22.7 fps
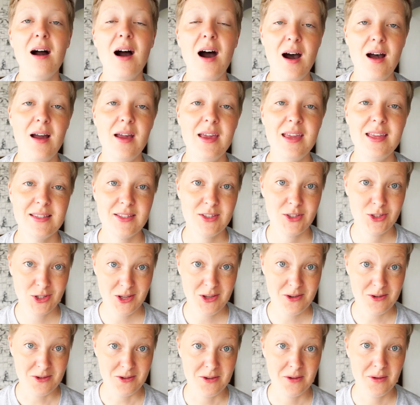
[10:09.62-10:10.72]
I
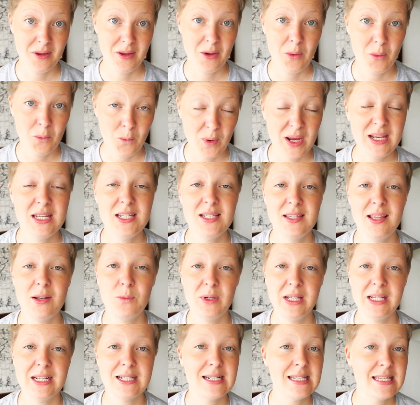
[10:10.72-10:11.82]
too wish that
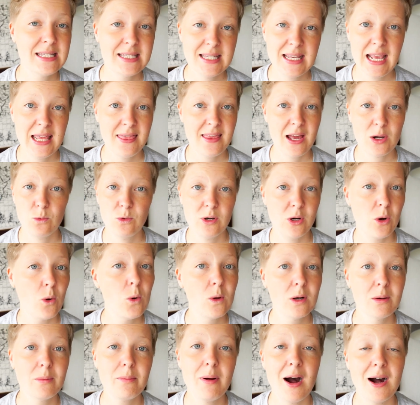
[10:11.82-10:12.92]
we could see that we're
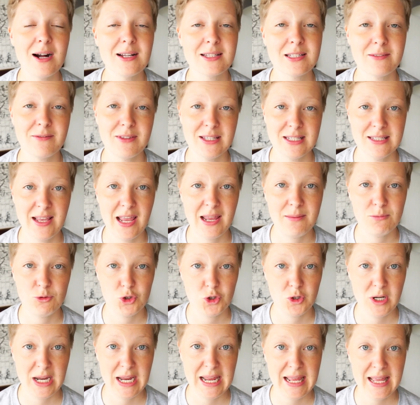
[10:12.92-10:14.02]
all part of the same
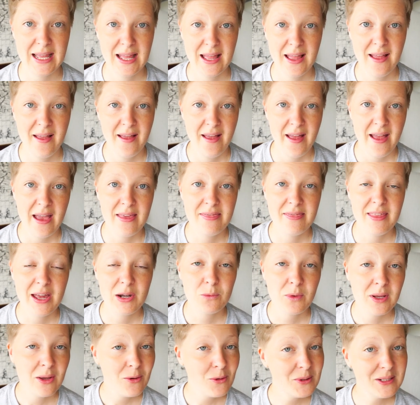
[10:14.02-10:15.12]
tree and
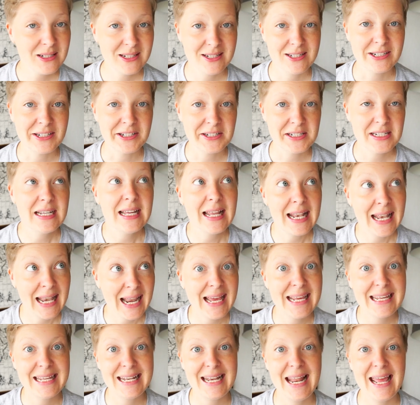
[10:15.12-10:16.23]
that we all could,
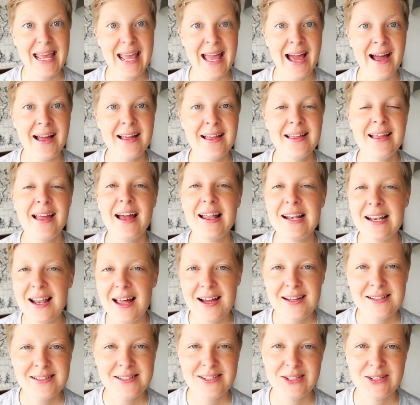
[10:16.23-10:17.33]
like Leiya,
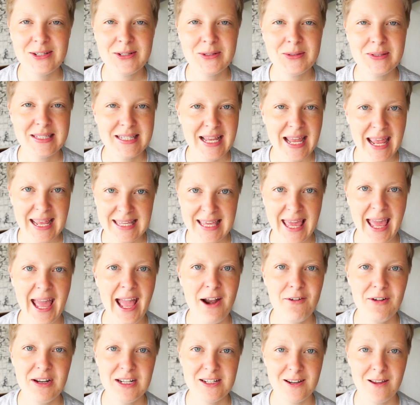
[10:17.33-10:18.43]
learn to take
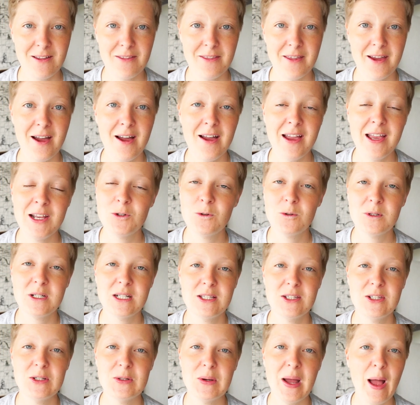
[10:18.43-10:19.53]
care of each other in order
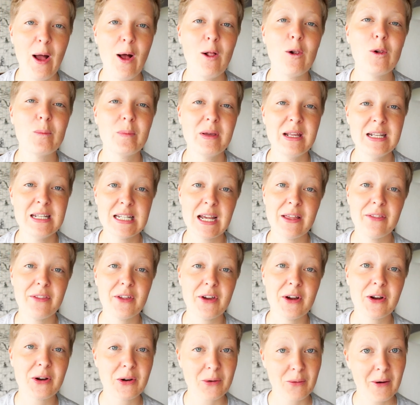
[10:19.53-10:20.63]
to help each
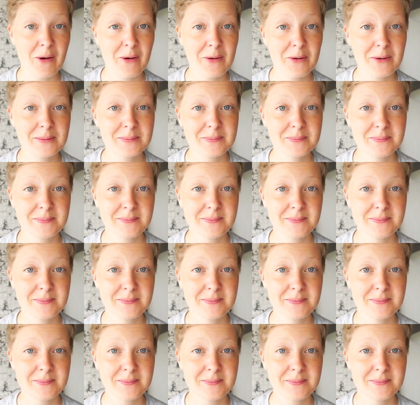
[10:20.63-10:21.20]
other grow.